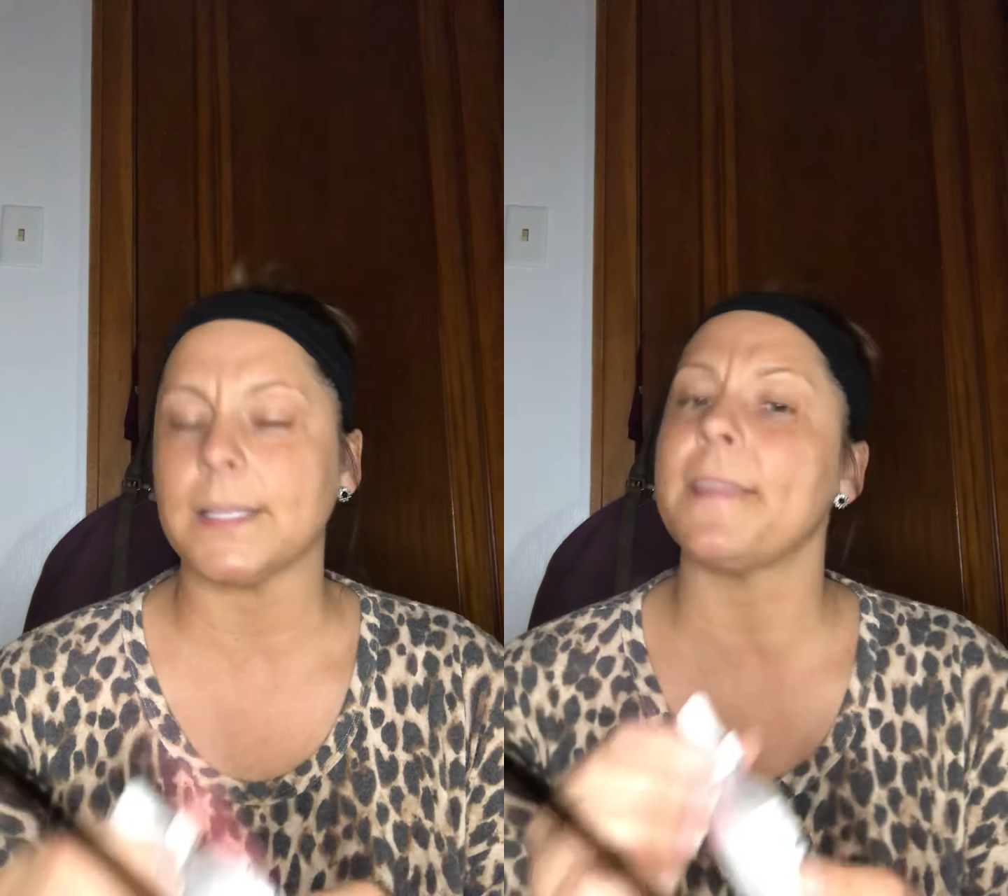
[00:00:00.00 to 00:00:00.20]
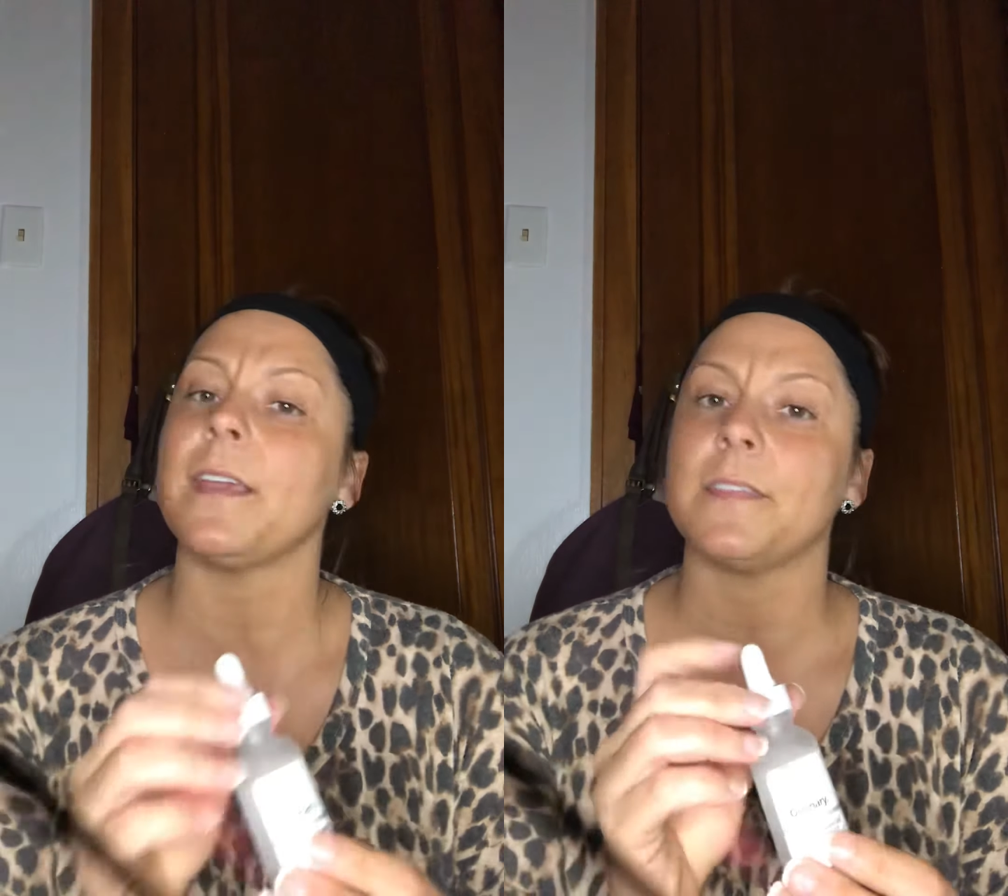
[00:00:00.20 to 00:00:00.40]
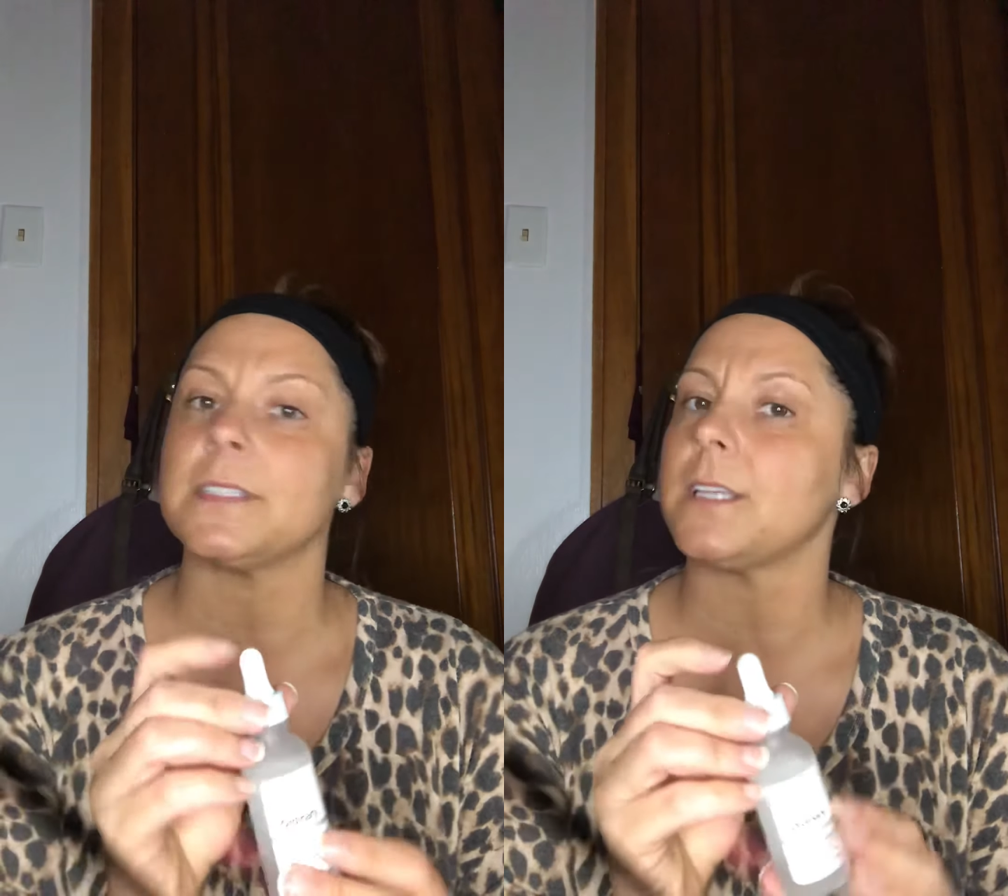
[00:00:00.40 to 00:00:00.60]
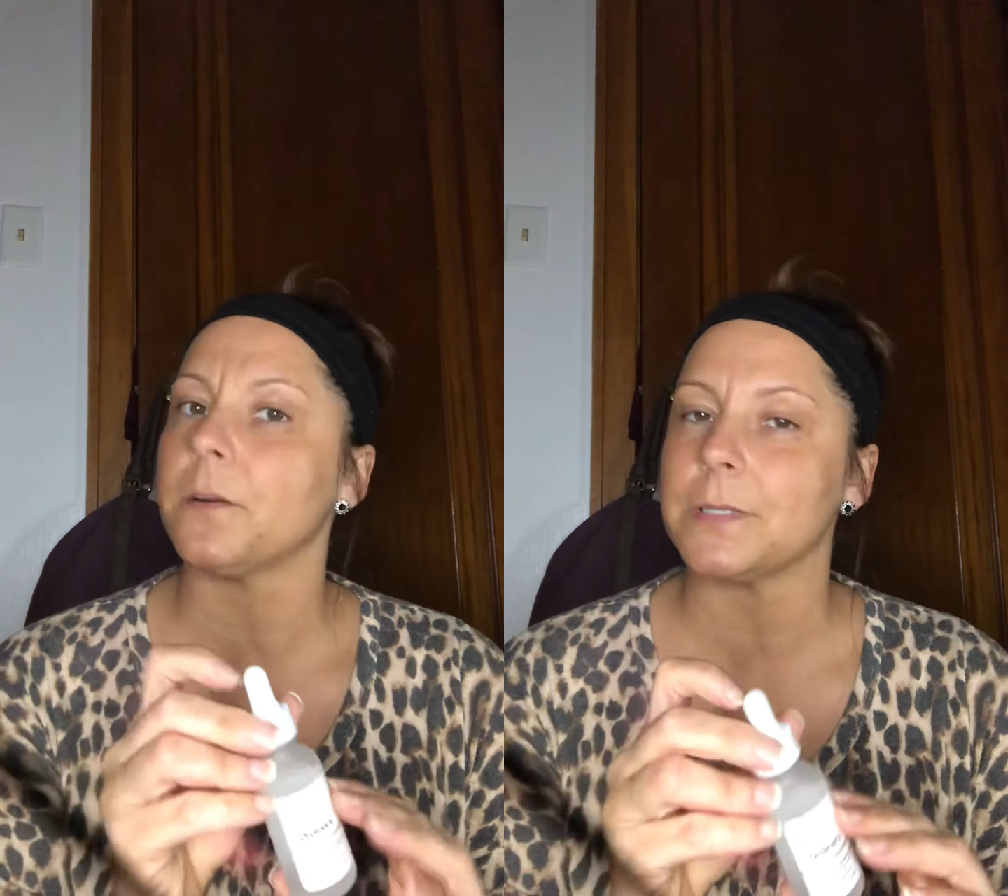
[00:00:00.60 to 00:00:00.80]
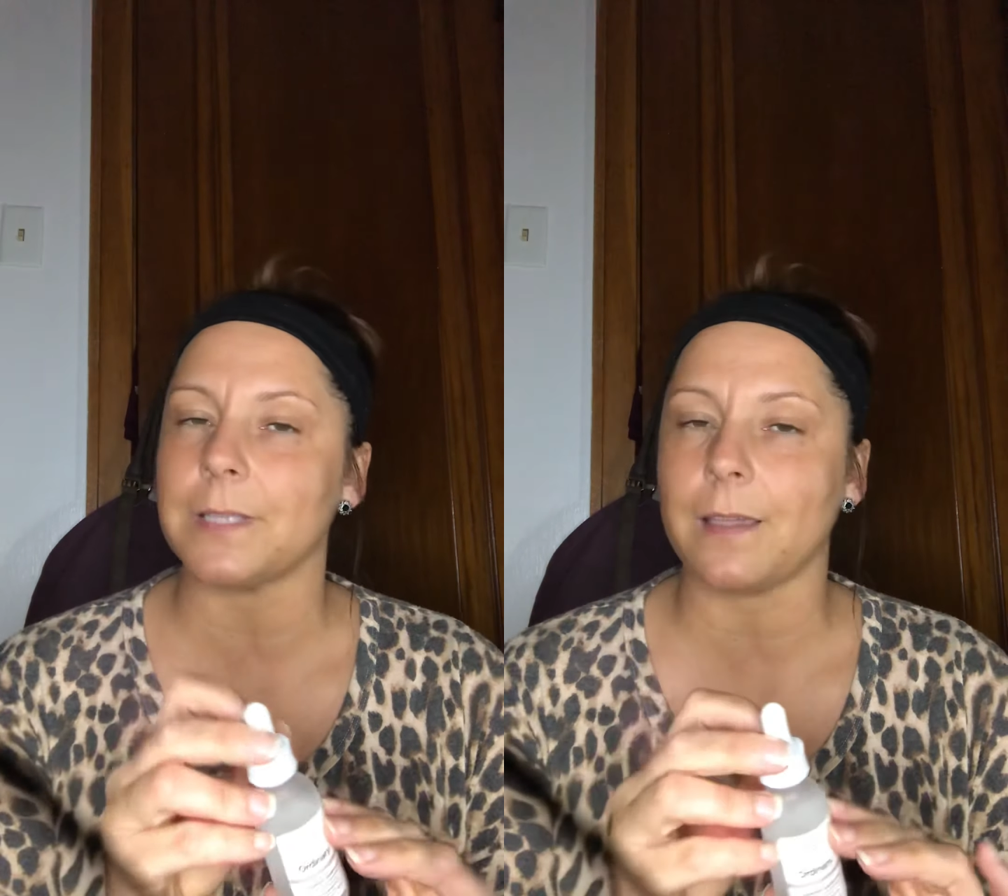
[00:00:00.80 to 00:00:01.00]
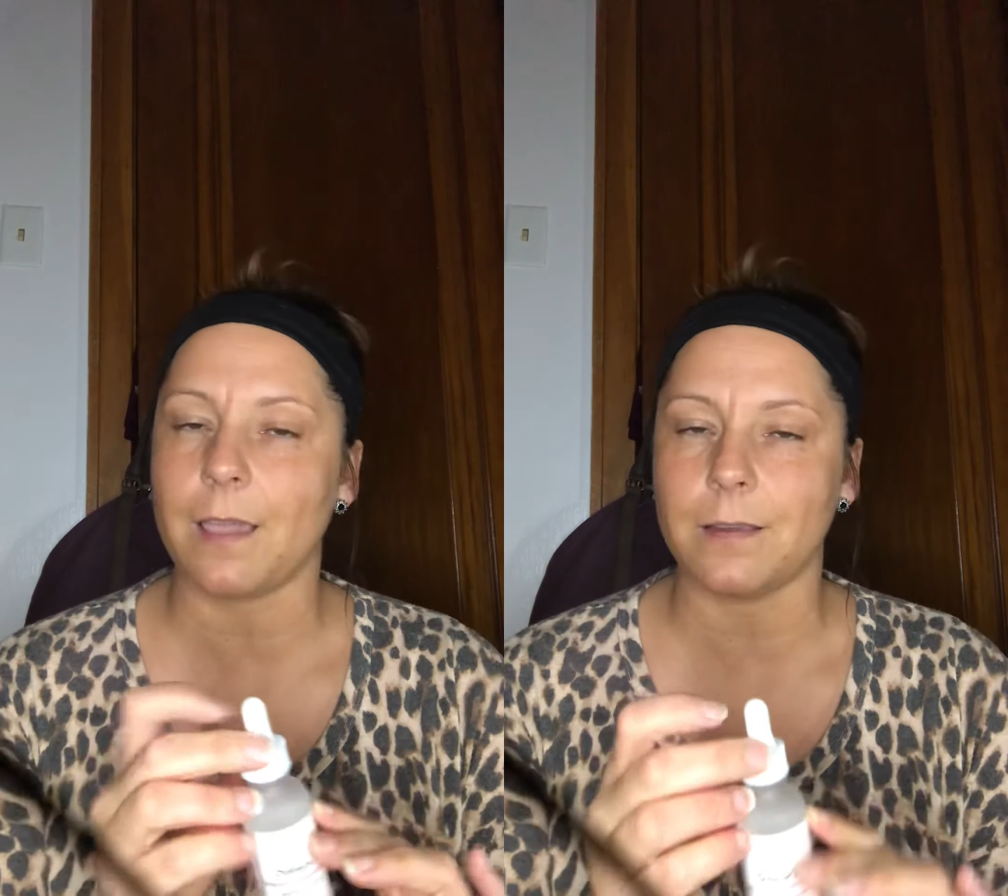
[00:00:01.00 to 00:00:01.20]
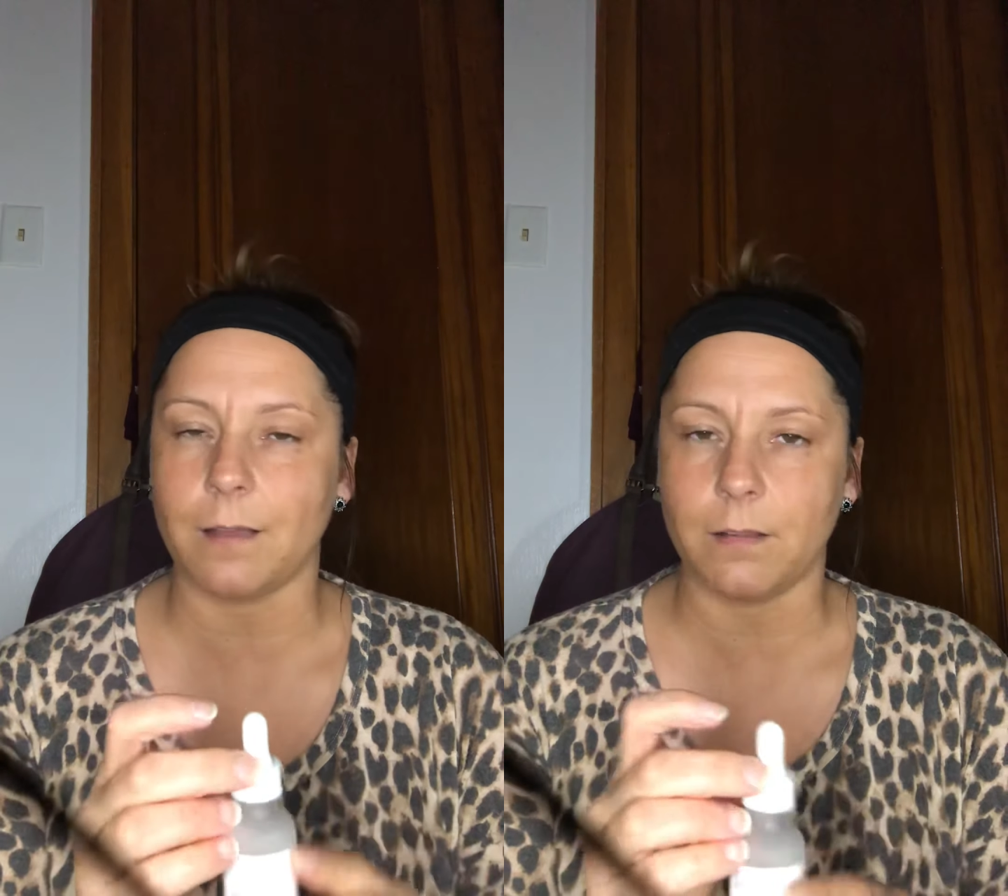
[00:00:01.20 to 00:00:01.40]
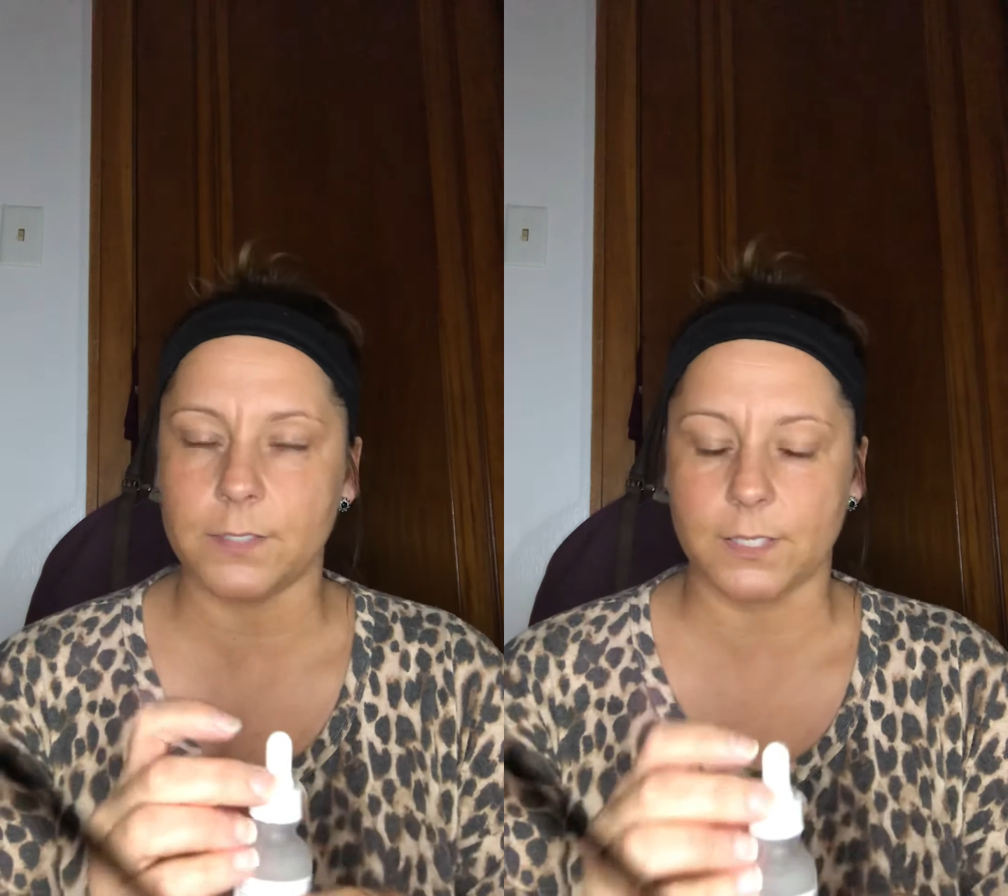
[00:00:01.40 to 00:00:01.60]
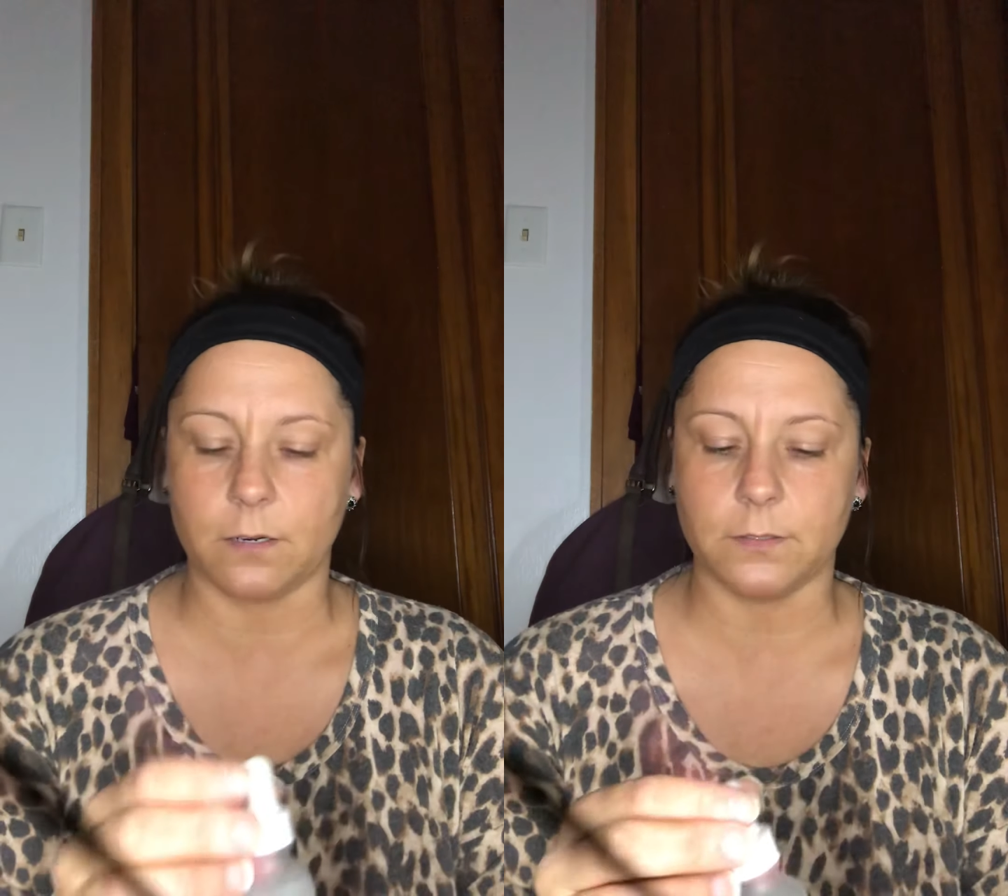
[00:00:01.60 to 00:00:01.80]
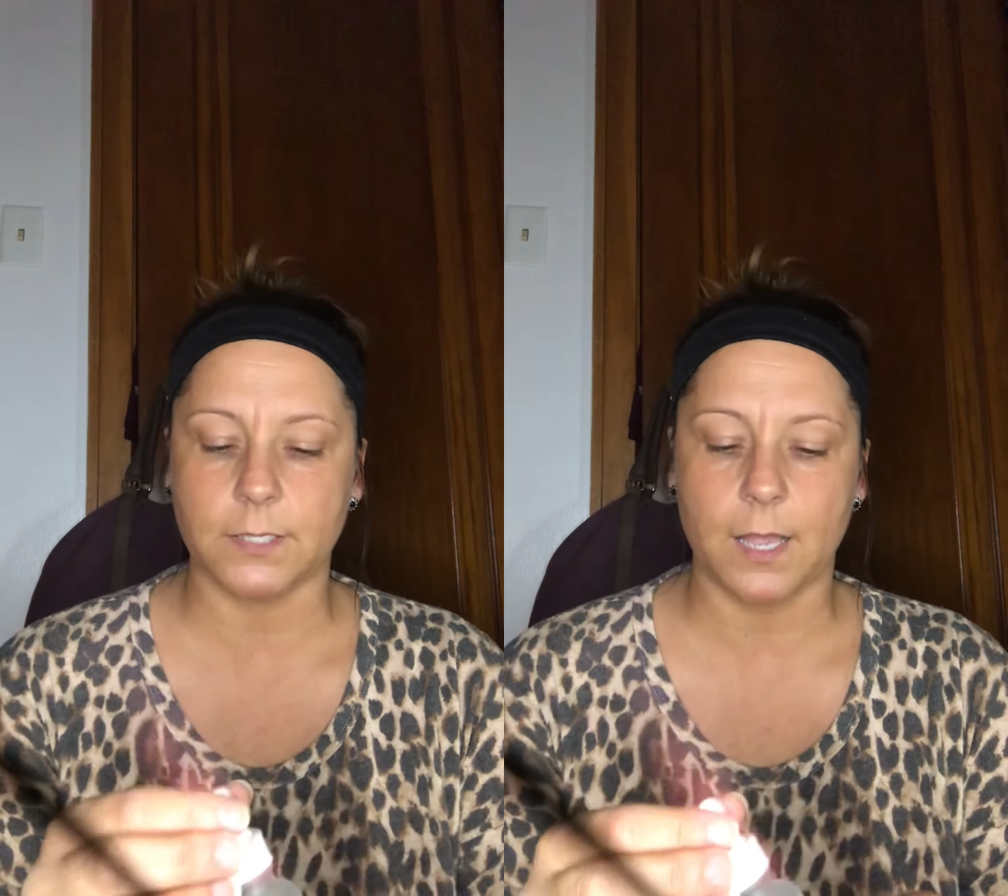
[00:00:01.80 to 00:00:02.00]
I think this here was like $8 at
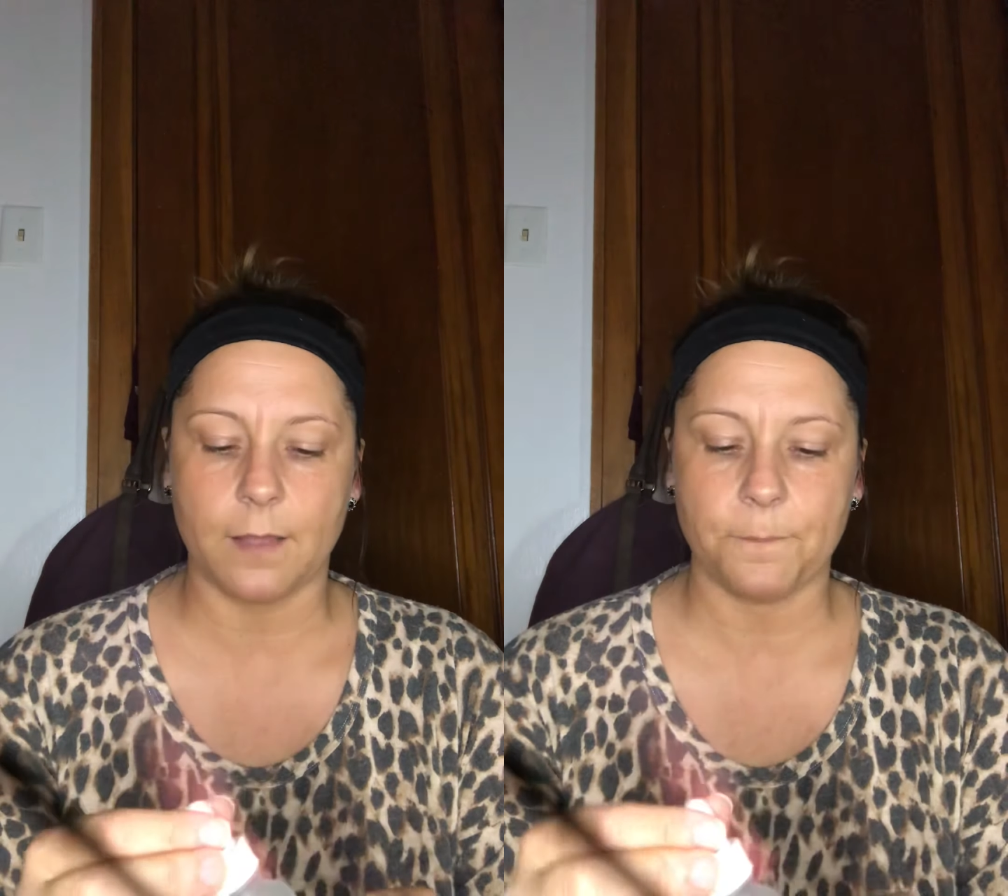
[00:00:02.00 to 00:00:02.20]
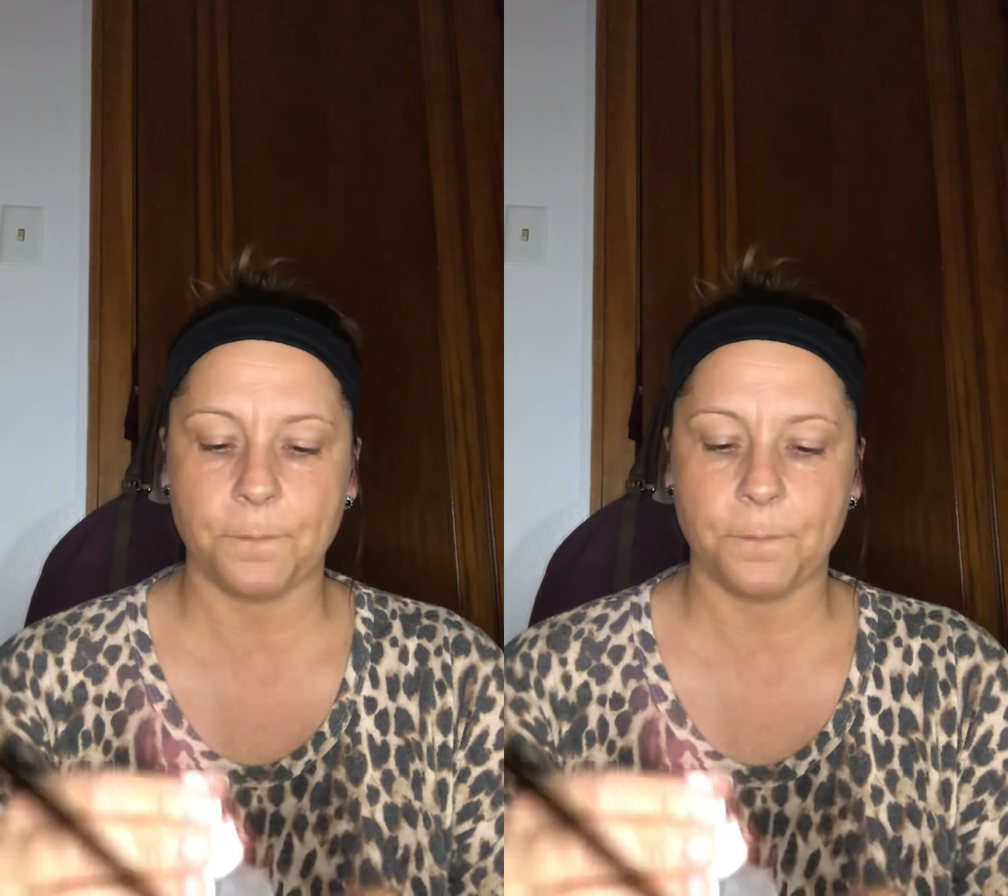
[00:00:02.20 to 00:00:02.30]
Ulta. Let's